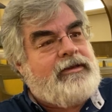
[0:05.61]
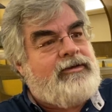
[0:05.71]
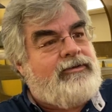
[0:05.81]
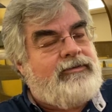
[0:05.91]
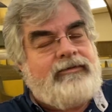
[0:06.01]
me,
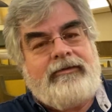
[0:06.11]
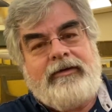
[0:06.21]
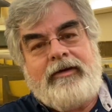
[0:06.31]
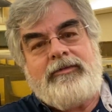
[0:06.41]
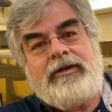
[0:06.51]
this
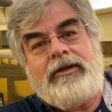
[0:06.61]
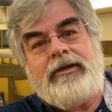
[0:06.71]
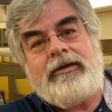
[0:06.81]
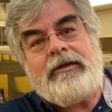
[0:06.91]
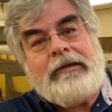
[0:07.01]

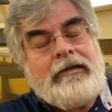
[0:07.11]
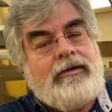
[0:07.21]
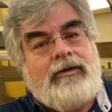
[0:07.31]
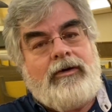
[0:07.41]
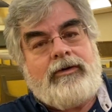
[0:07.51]
empty
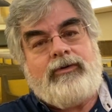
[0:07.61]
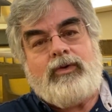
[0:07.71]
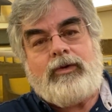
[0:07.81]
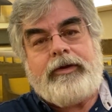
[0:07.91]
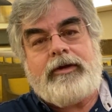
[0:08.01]

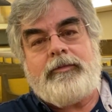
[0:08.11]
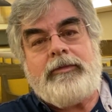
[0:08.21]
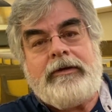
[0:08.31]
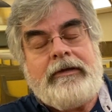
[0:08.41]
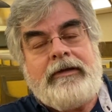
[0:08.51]
auditorium,
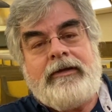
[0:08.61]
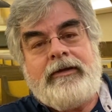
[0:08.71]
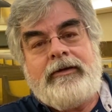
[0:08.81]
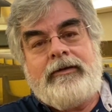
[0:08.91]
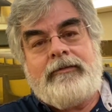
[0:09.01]

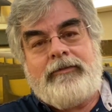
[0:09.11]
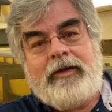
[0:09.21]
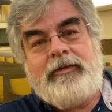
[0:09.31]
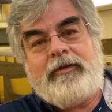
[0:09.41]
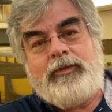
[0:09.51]

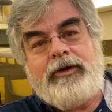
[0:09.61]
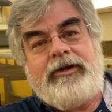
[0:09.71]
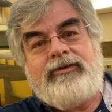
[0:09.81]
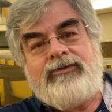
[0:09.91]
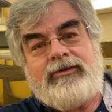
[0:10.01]
might be a
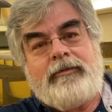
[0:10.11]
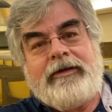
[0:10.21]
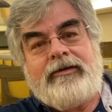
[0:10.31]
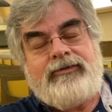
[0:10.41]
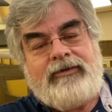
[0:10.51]
pretty
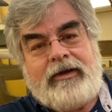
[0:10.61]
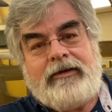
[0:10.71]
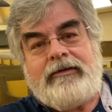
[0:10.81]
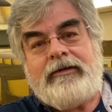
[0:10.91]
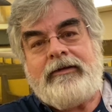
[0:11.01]
disturbing
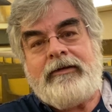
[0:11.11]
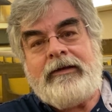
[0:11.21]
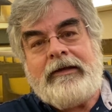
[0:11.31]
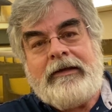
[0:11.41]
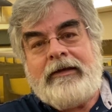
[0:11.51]
sight.
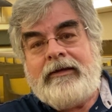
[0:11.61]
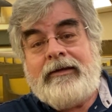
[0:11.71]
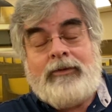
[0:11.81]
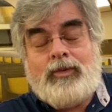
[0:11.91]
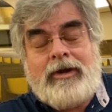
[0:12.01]

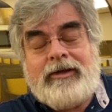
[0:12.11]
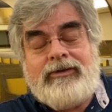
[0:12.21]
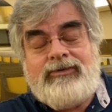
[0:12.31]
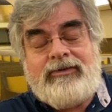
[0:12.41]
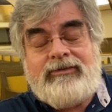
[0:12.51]
We're not
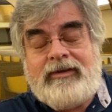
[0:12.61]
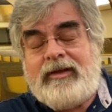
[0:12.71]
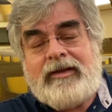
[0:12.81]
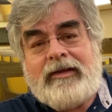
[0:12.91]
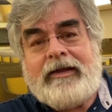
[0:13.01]
used to
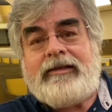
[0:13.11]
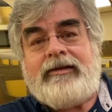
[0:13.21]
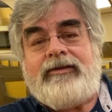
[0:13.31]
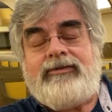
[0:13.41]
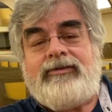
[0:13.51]
seeing it like
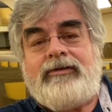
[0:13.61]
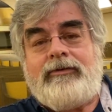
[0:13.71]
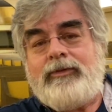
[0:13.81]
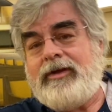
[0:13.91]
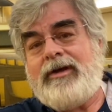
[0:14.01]
this.
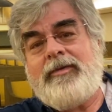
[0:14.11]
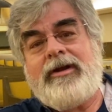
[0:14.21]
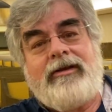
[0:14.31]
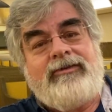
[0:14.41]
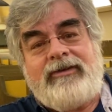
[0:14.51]
We come in
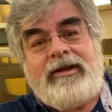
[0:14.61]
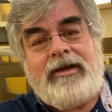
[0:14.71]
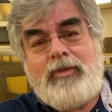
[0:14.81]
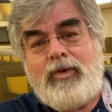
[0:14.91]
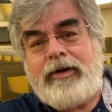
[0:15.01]
on
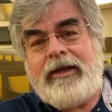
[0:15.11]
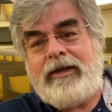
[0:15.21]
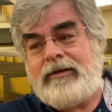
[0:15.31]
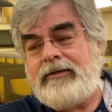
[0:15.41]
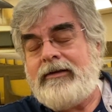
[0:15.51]
Sunday
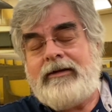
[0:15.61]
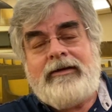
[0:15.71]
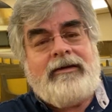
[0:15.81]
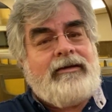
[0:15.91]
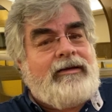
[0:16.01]
morning and
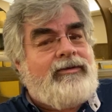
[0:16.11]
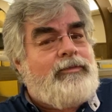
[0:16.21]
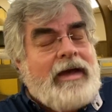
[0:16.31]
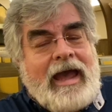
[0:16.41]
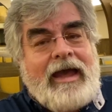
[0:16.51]
it's
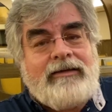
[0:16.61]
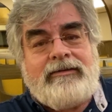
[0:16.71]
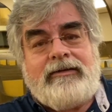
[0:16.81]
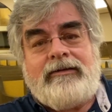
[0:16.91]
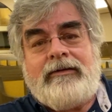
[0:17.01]
packed
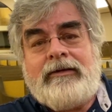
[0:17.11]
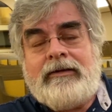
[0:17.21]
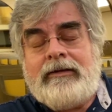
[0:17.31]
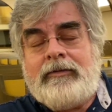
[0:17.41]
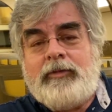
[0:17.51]
and
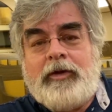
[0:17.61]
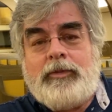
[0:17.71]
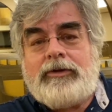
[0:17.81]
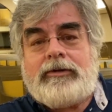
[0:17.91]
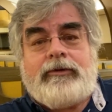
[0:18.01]

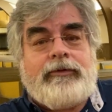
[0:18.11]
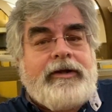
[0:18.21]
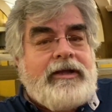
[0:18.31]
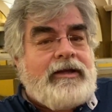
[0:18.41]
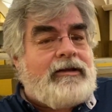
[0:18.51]
people are
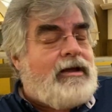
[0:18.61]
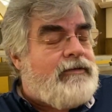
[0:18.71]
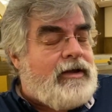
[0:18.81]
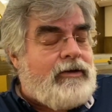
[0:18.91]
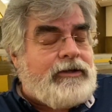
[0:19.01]
greeting and
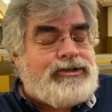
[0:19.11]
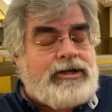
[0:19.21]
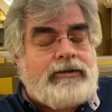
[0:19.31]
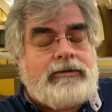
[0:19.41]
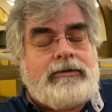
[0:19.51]
loving on each
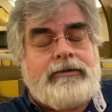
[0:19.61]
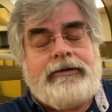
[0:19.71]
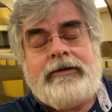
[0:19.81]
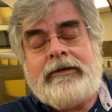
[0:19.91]
other, and